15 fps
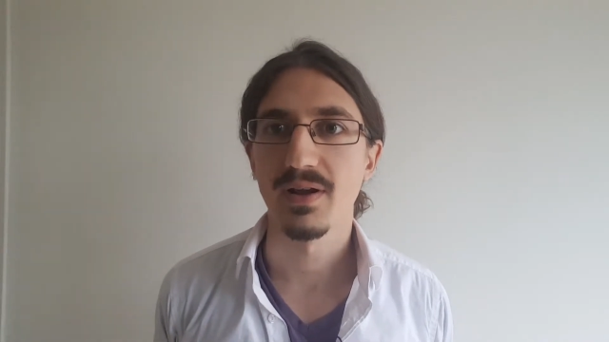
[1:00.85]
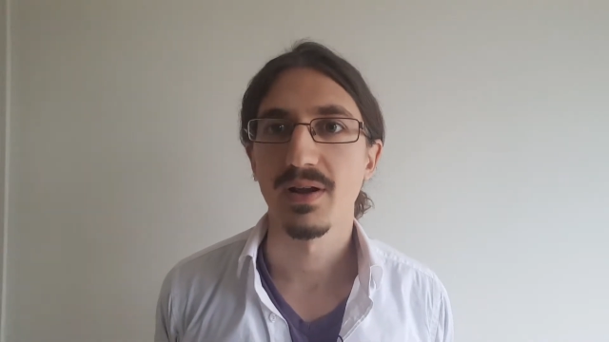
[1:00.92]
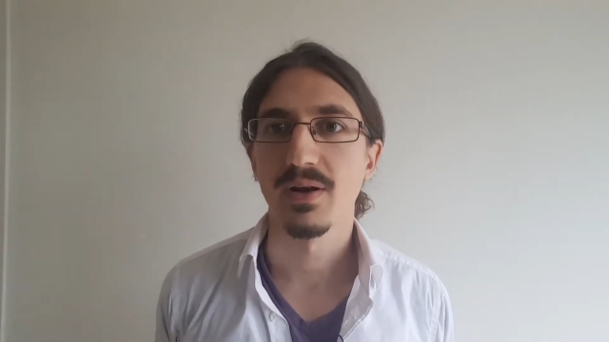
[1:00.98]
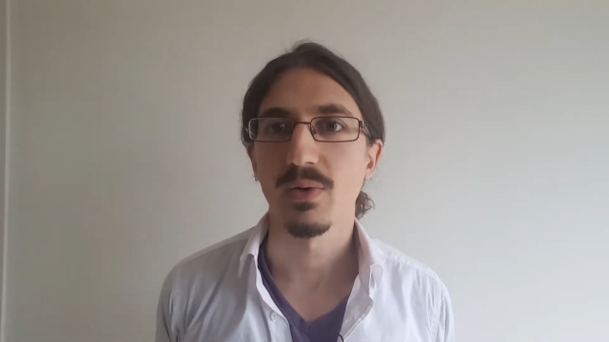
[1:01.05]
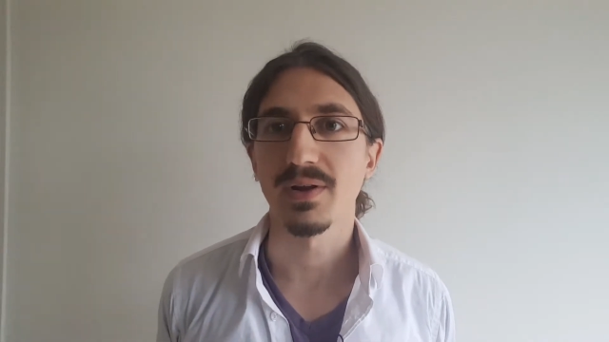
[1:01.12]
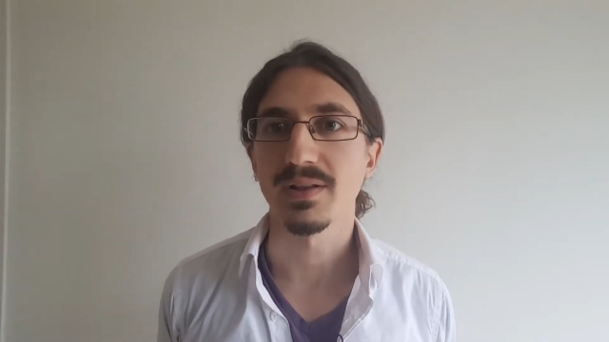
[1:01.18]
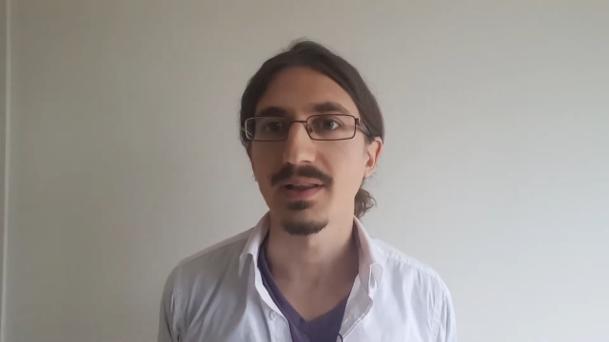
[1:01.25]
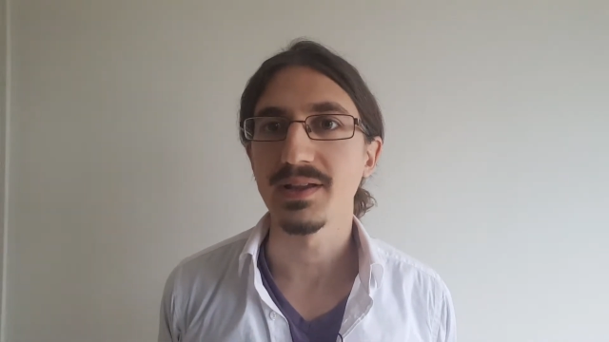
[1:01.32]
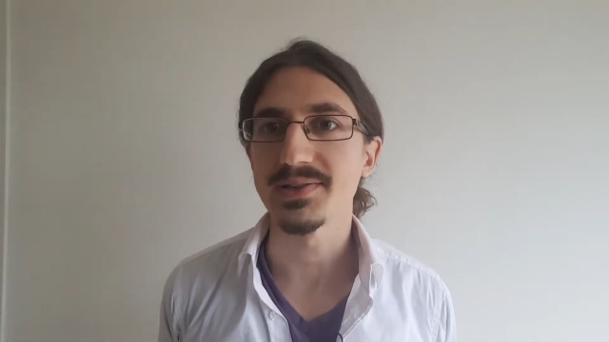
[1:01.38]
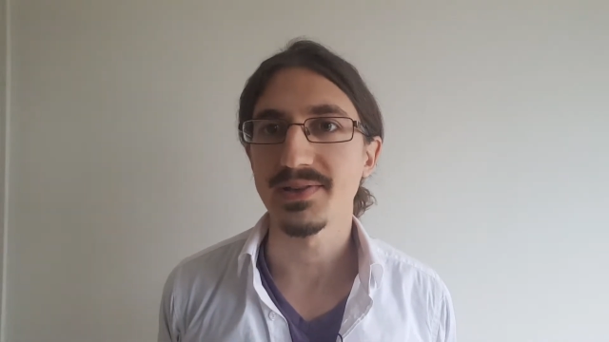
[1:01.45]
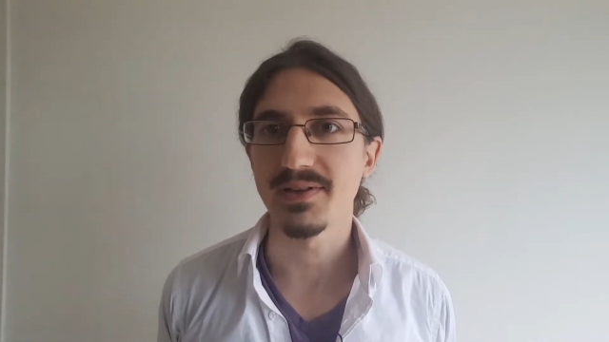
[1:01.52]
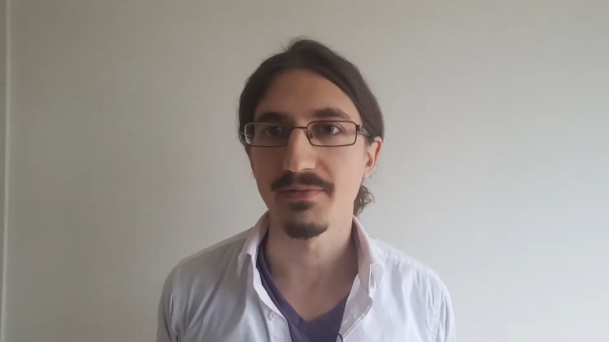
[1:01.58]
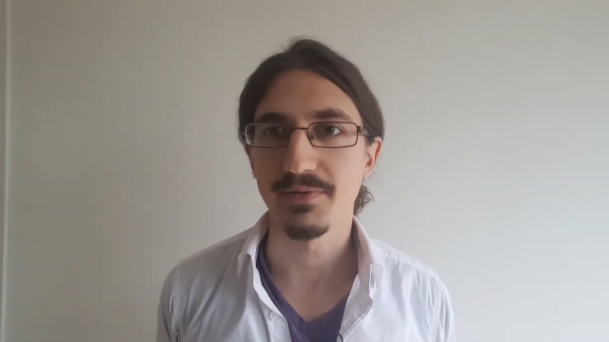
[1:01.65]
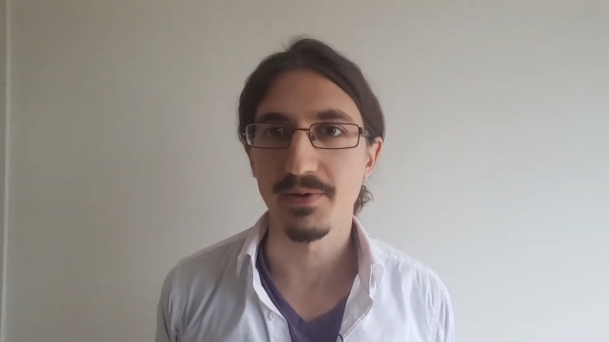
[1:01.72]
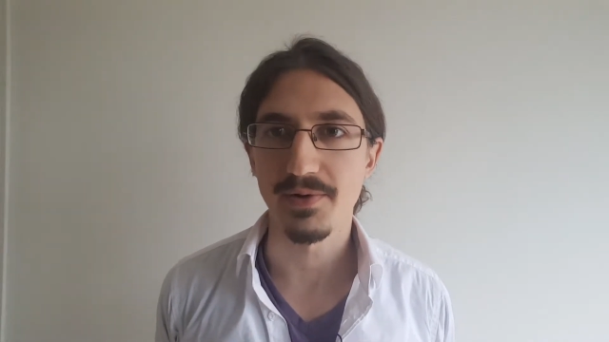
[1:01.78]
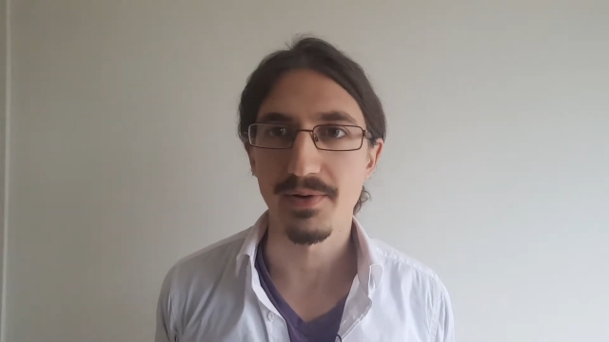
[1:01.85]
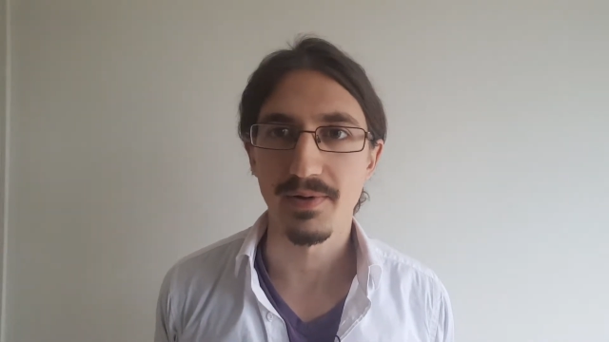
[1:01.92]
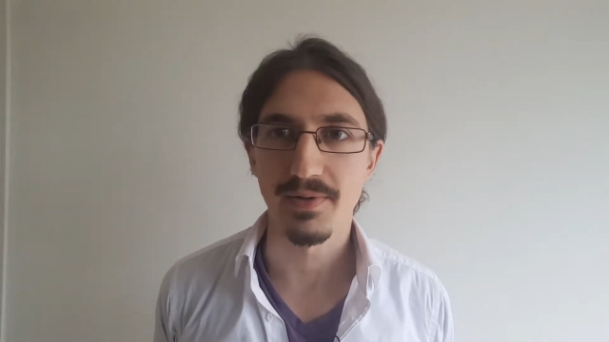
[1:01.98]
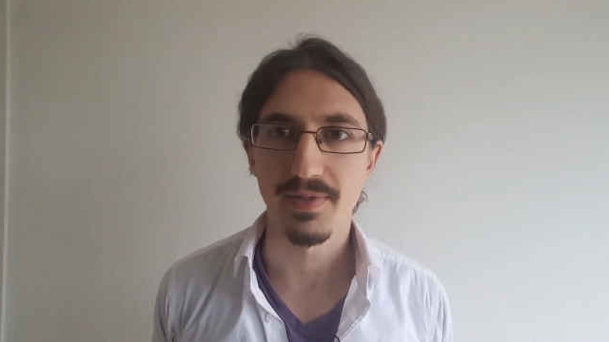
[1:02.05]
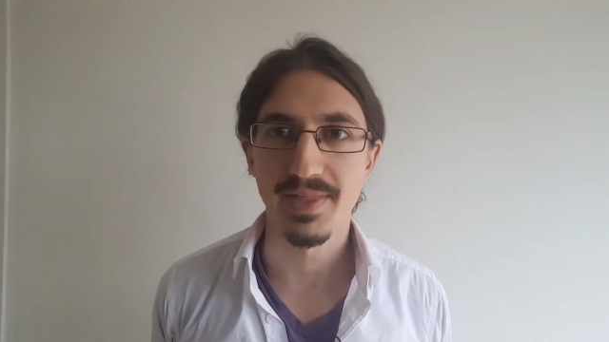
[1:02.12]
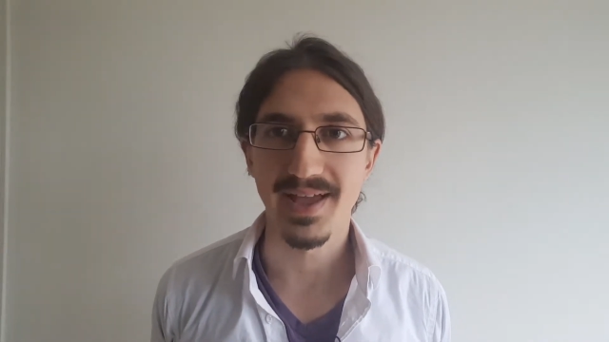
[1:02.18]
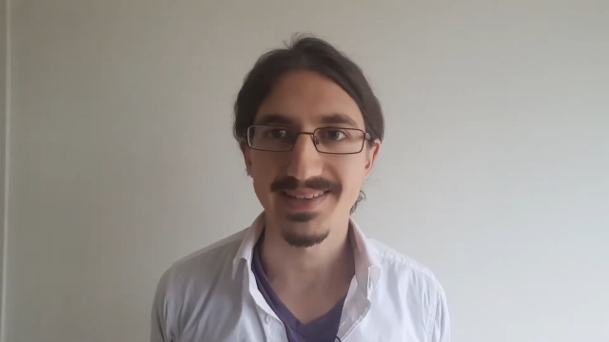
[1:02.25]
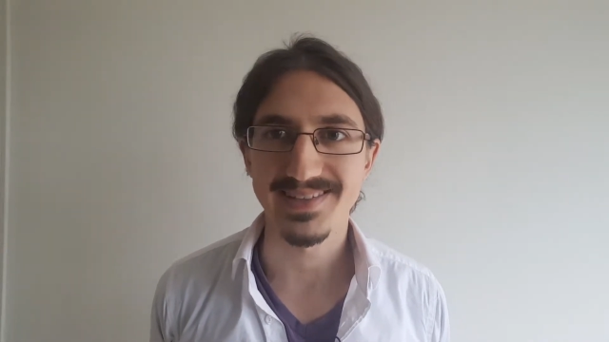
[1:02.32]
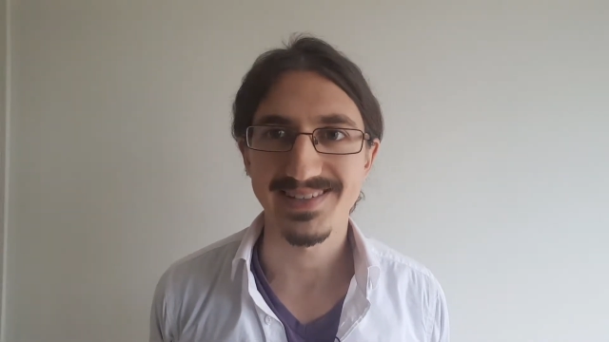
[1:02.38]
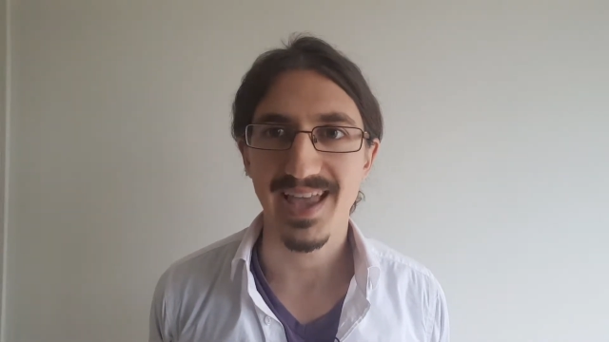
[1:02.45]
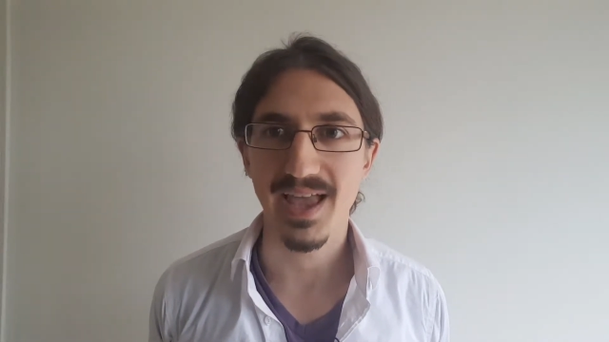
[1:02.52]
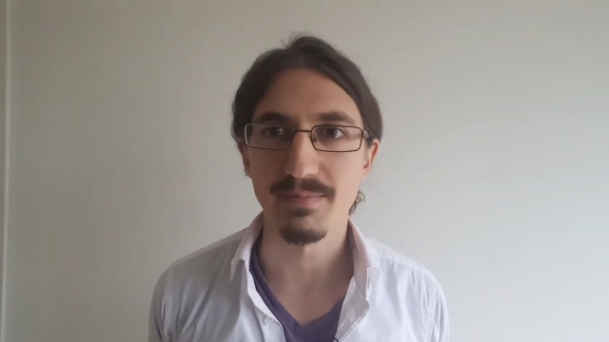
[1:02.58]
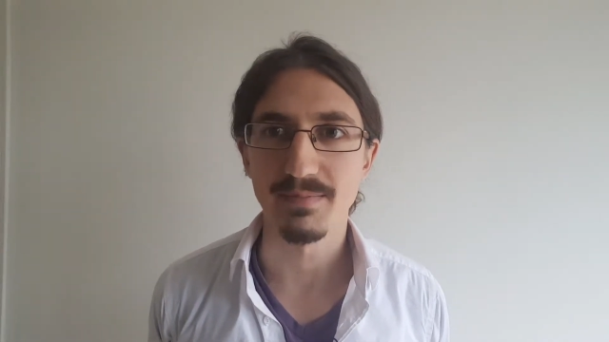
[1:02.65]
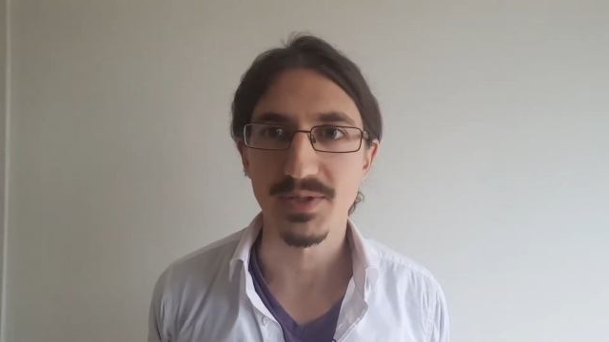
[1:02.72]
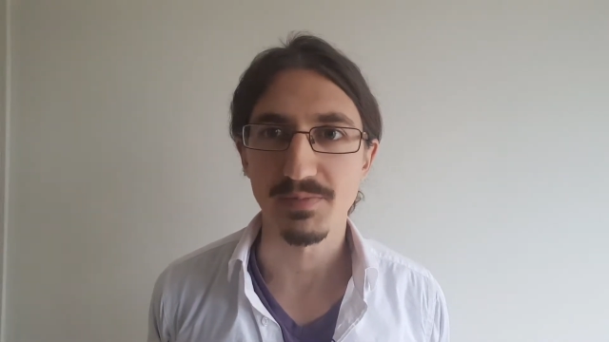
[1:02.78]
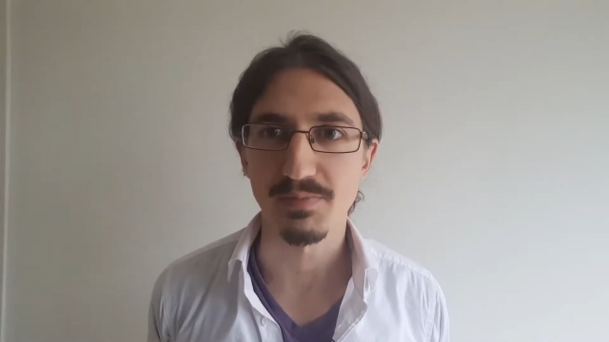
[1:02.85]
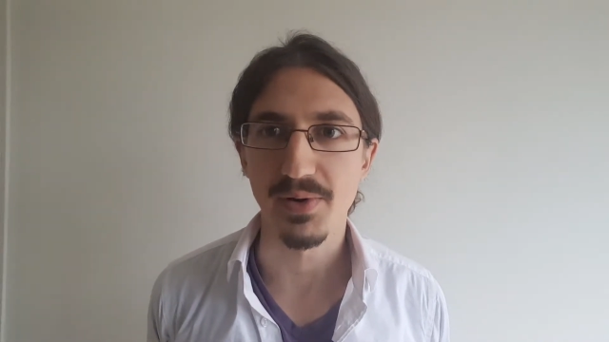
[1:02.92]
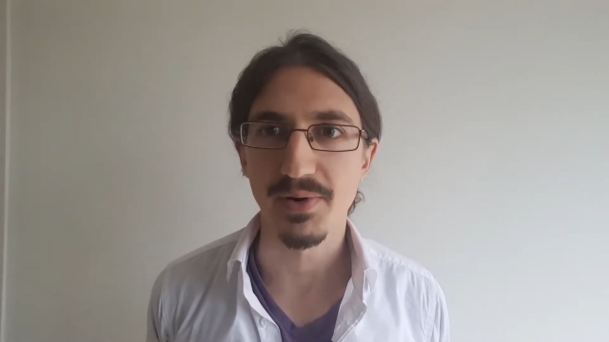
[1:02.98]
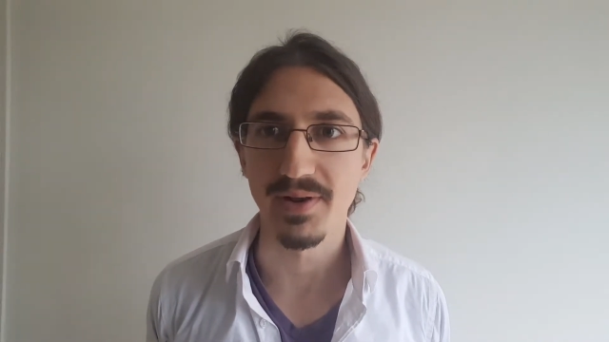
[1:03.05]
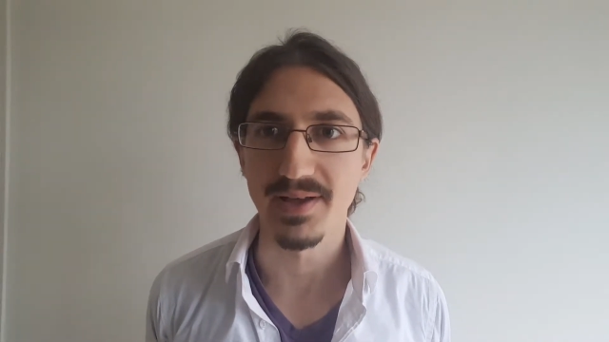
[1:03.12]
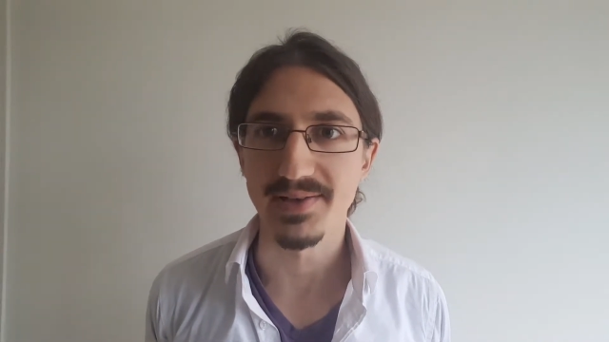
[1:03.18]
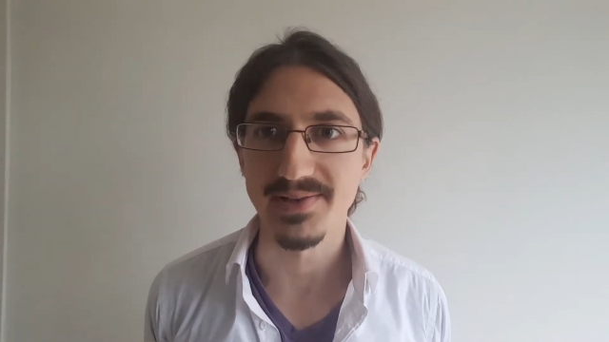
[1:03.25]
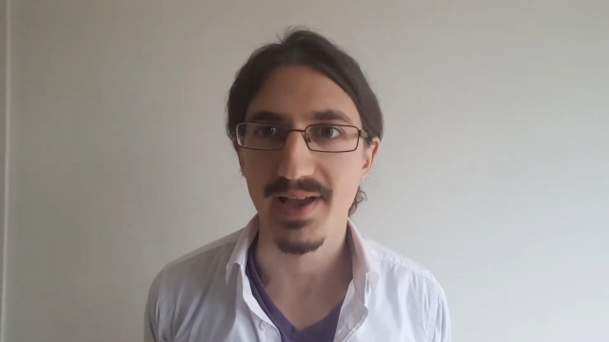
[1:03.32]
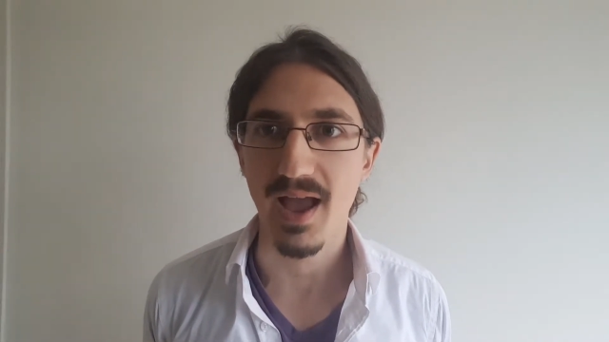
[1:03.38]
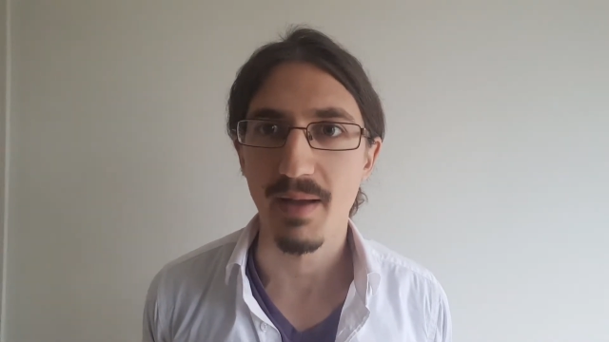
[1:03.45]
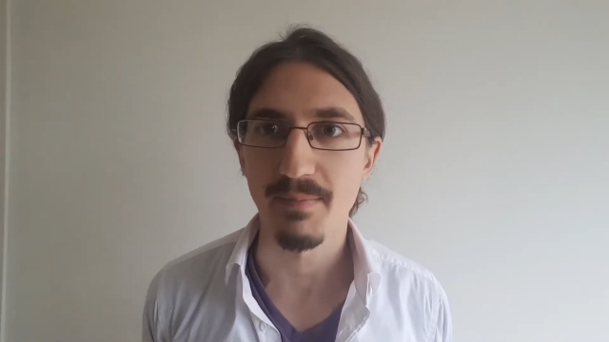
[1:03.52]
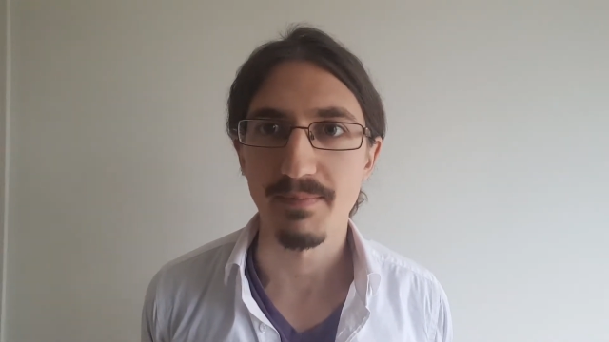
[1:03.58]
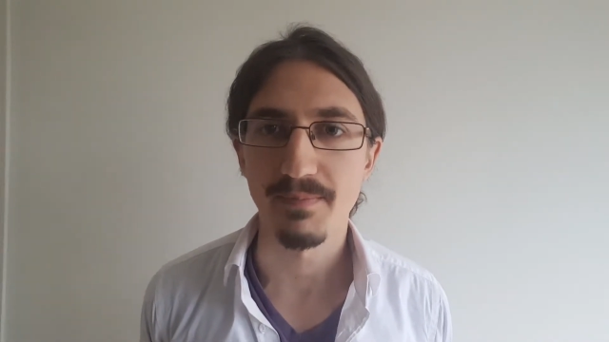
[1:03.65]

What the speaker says: Or at least if you're that same spirit as I am,